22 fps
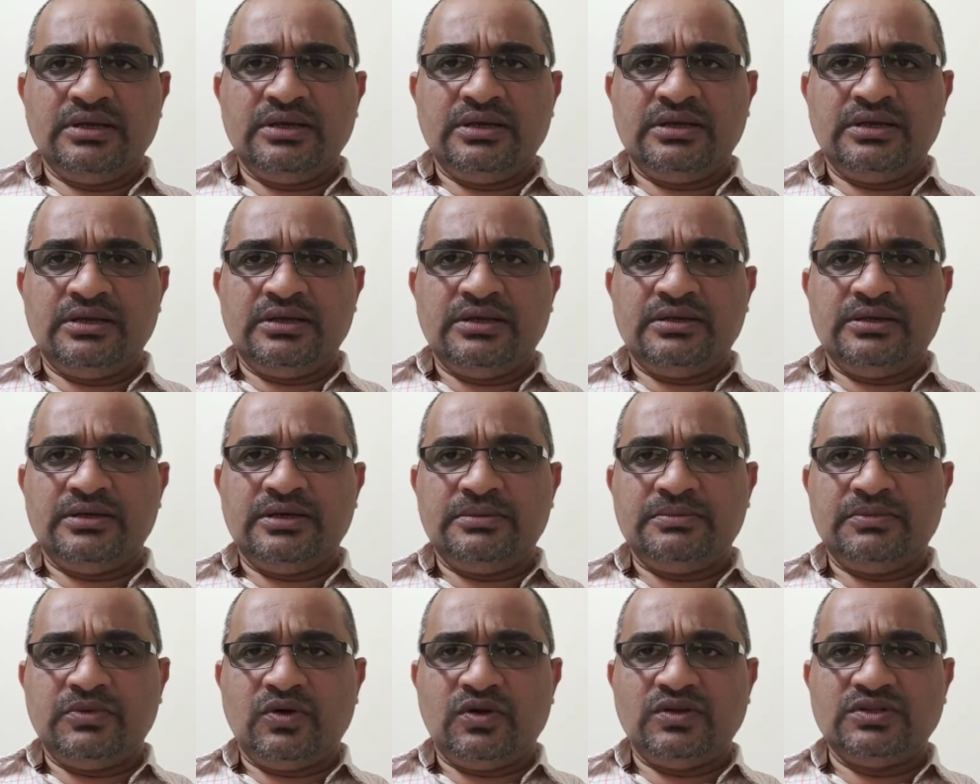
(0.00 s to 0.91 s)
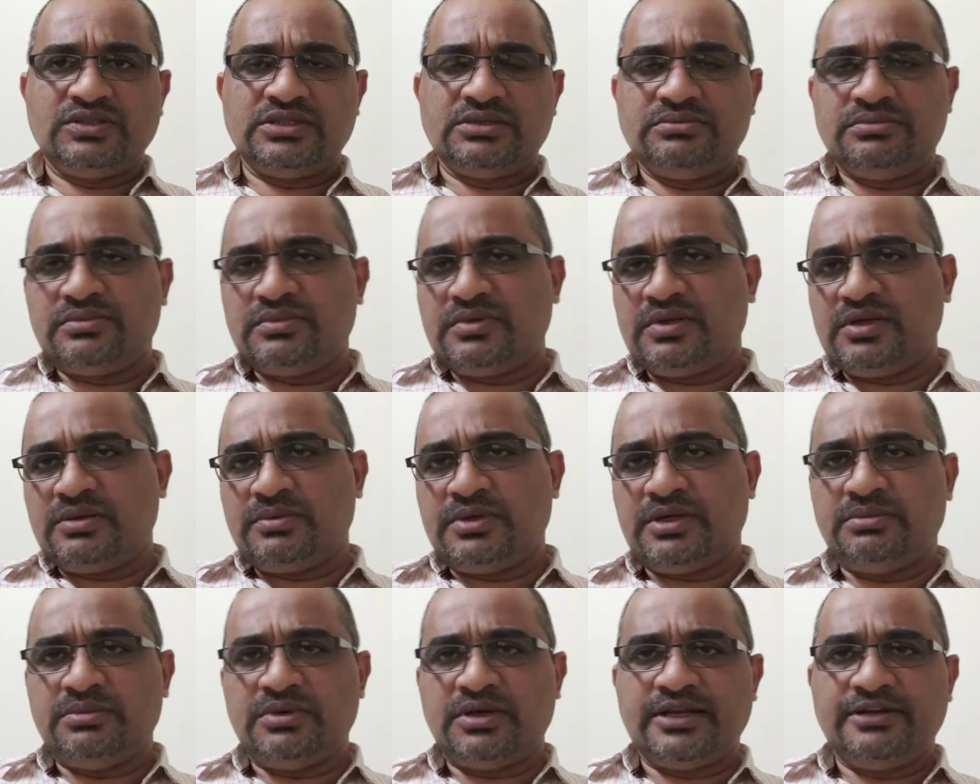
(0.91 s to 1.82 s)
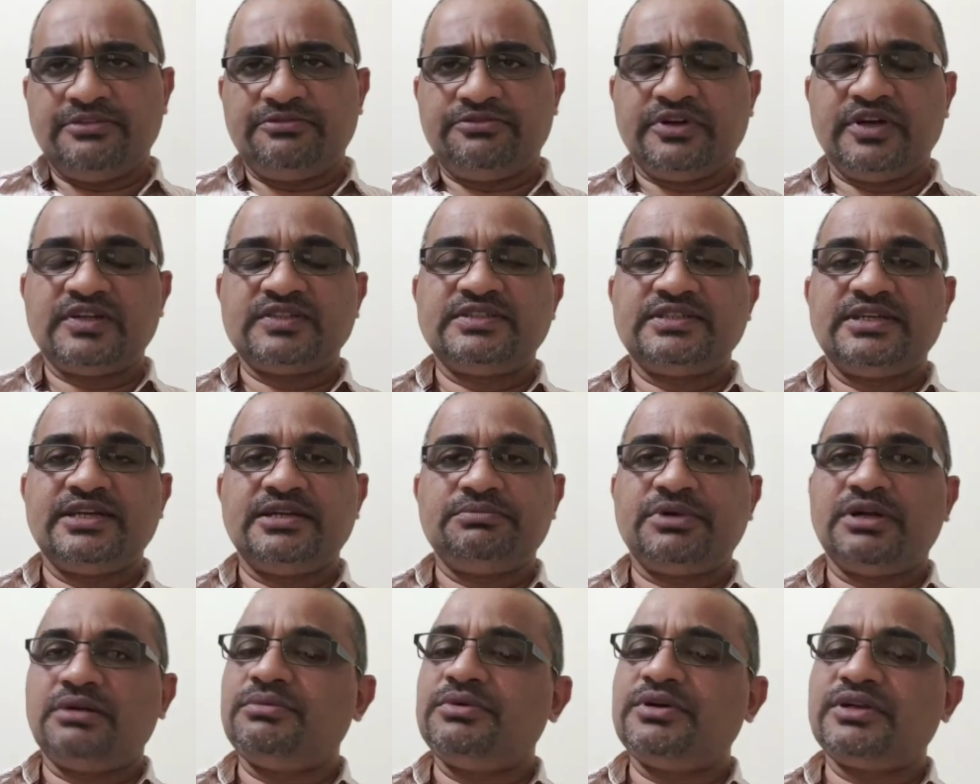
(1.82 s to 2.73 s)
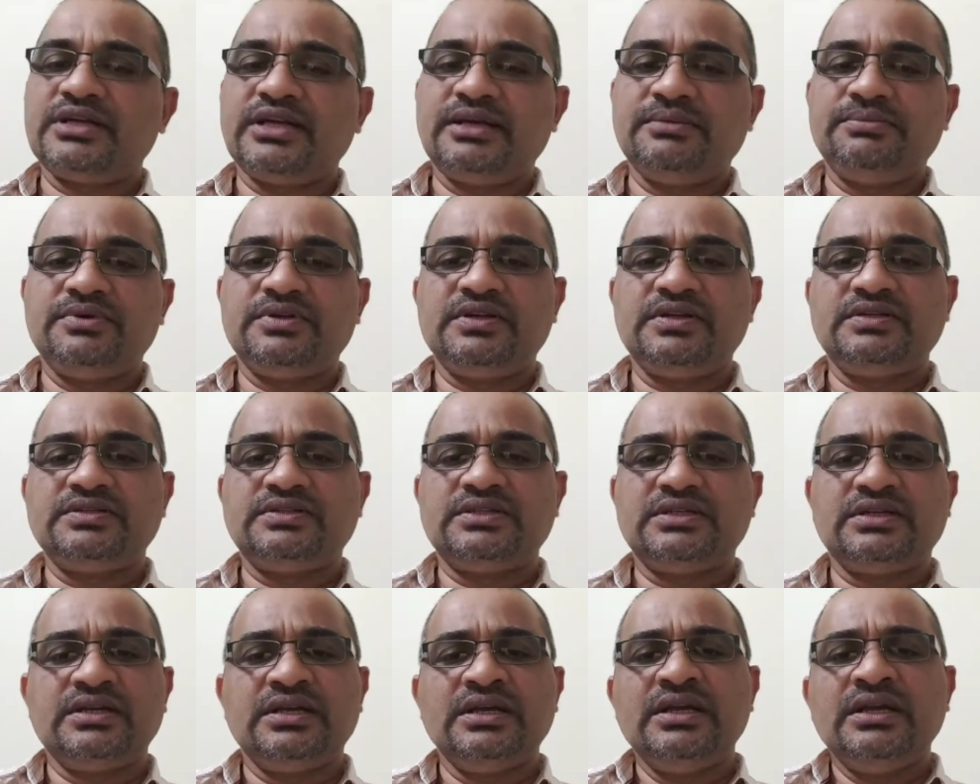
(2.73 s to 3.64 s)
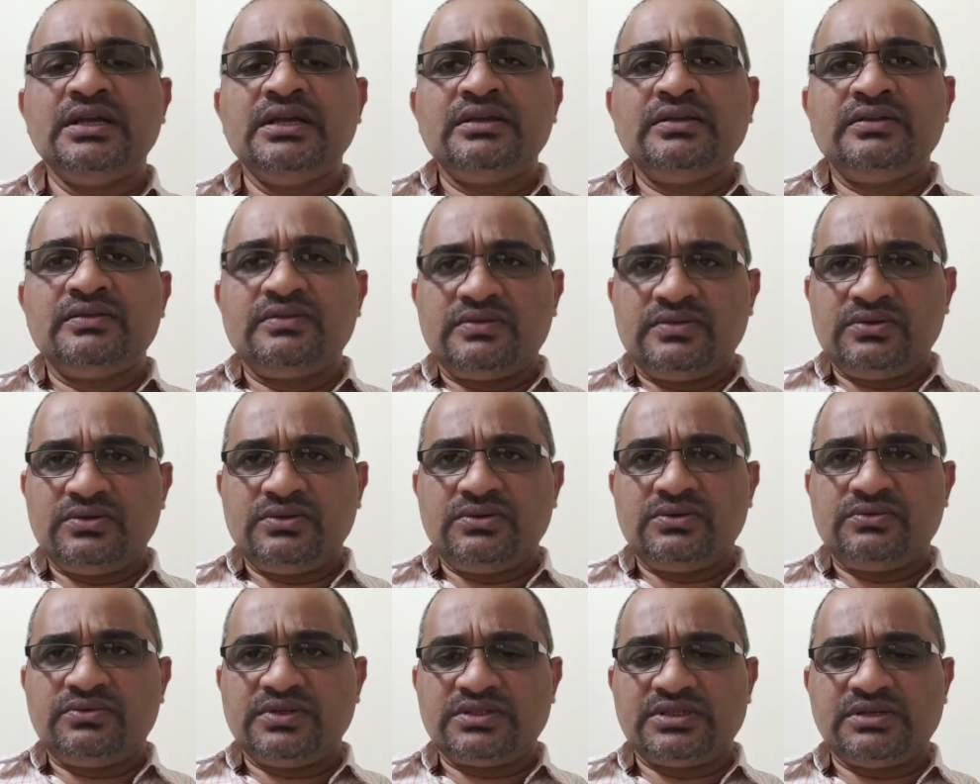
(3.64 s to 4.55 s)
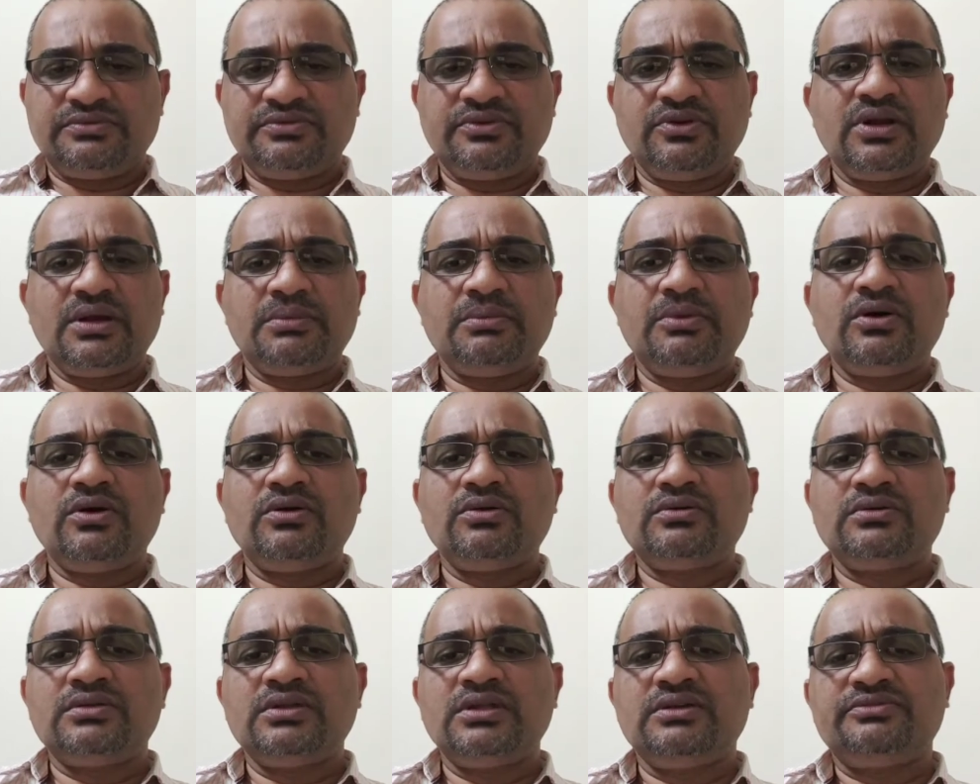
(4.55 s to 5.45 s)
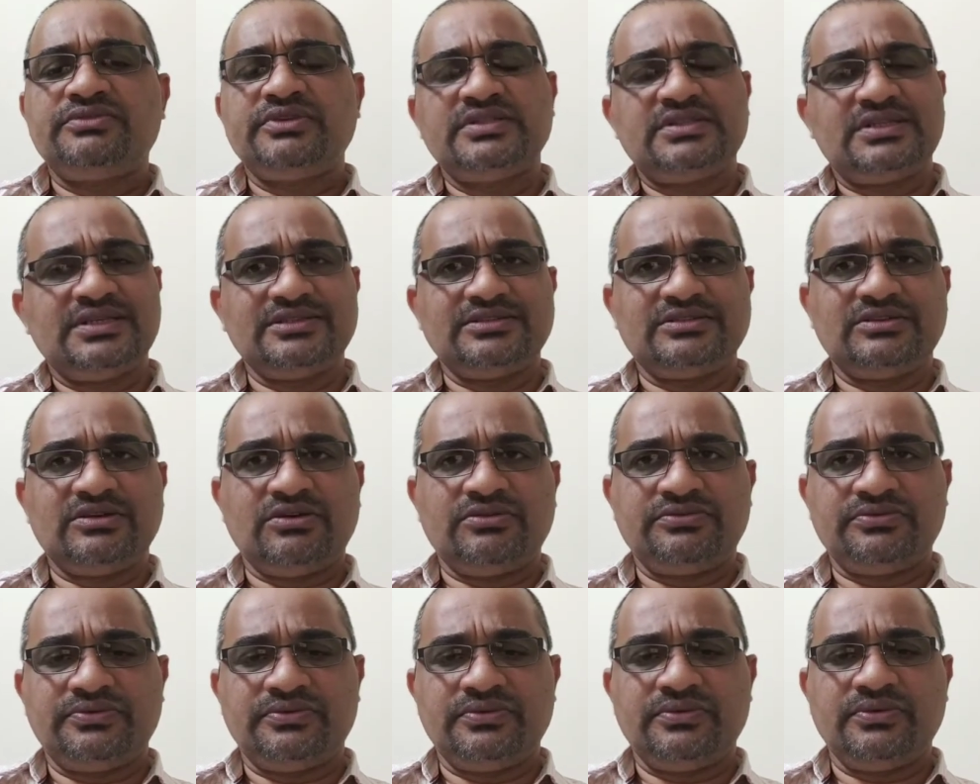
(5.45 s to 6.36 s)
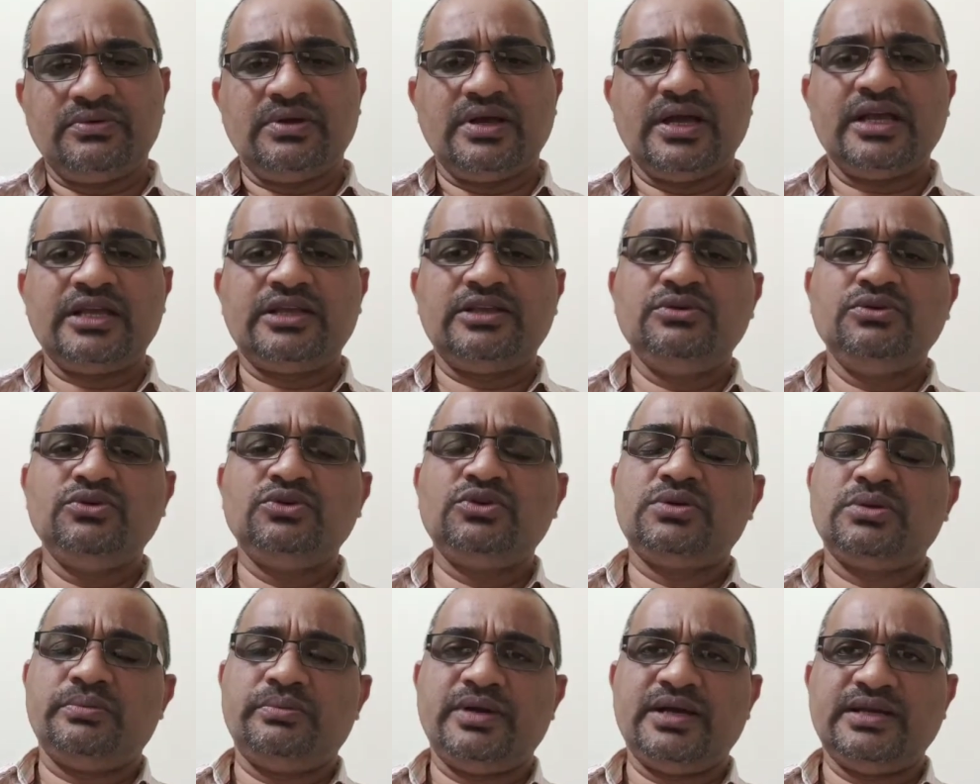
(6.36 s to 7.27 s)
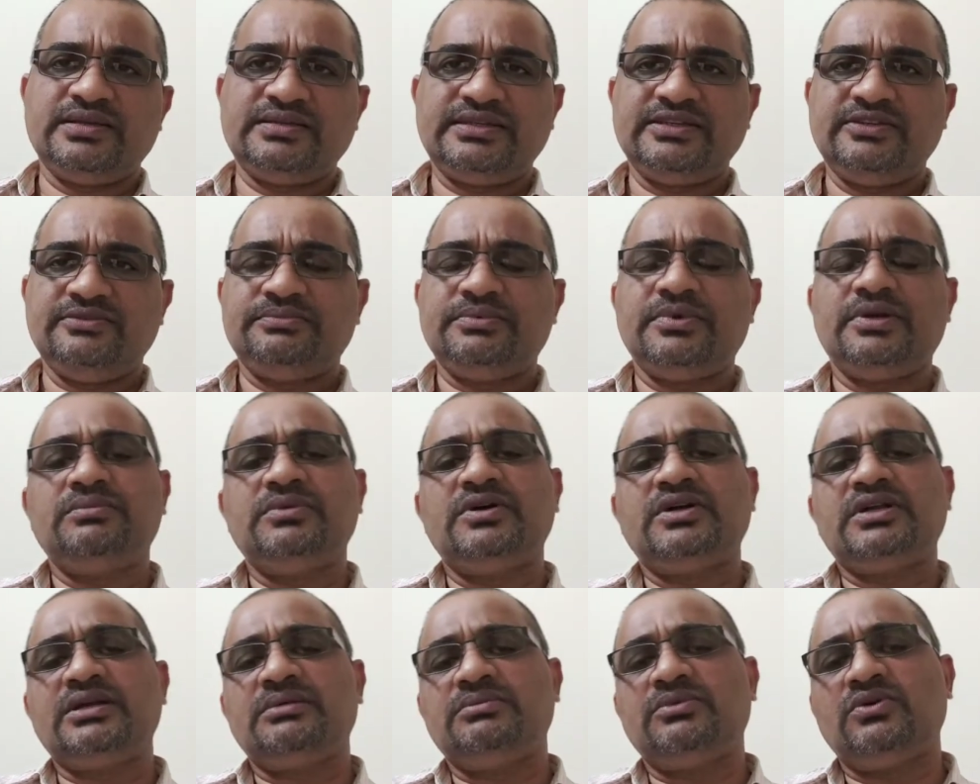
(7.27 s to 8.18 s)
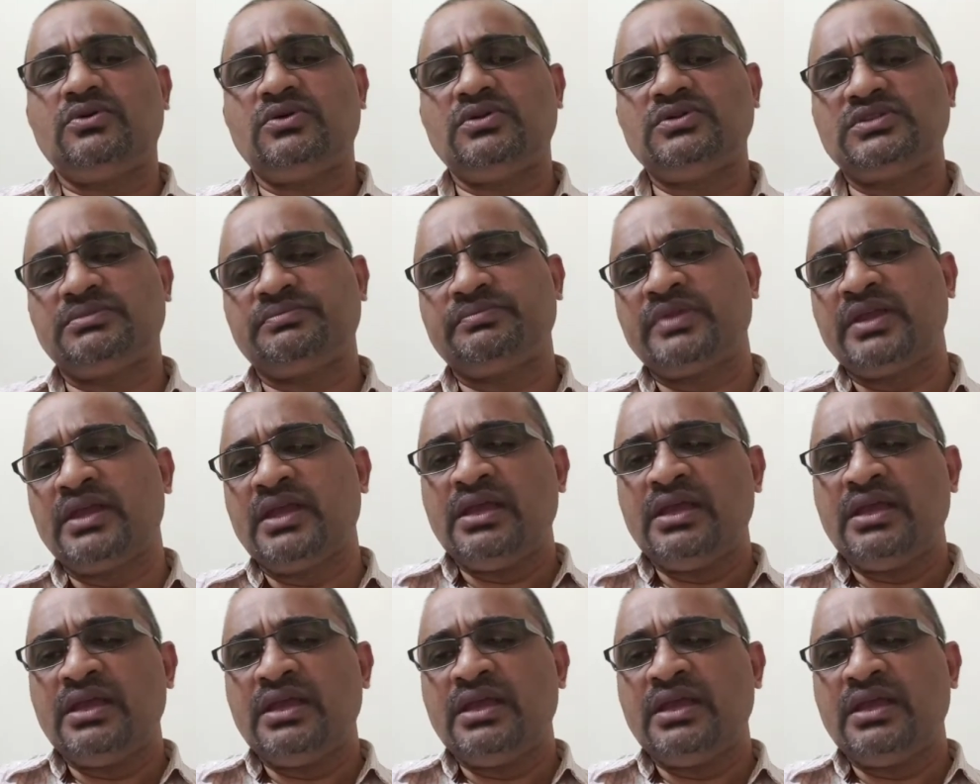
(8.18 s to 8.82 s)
embolism, pulmonary infarction and pulmonary hypertension. So first of all, about the features of acute massive pulmonary embolism.